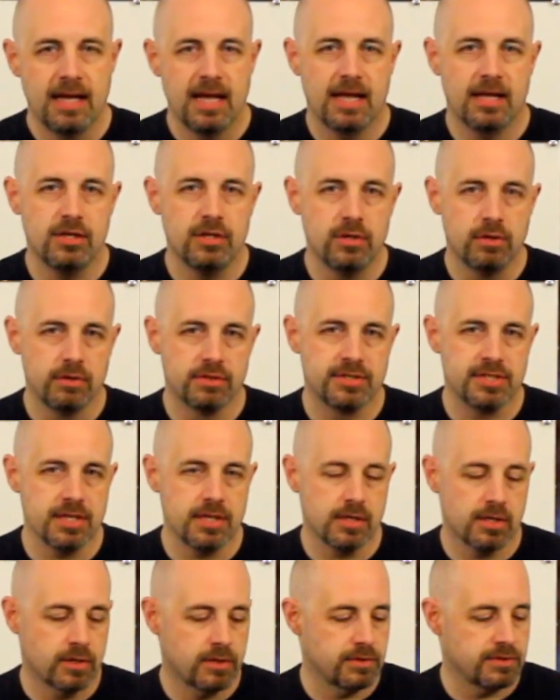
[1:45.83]
and
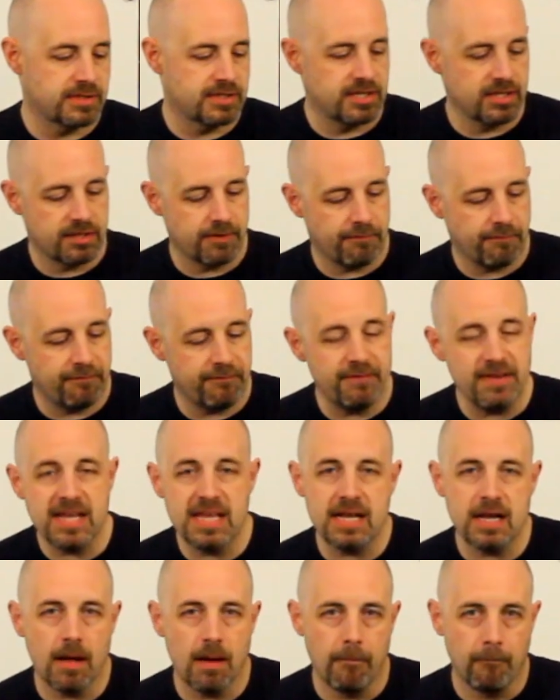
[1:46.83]
using those to
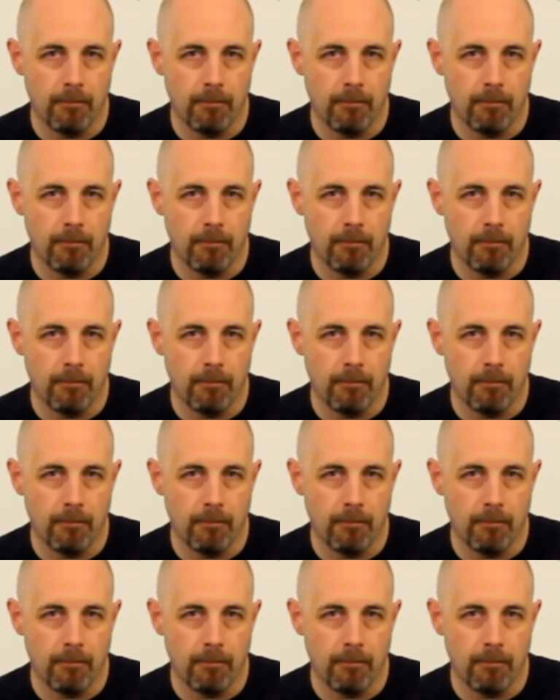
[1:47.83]
defeat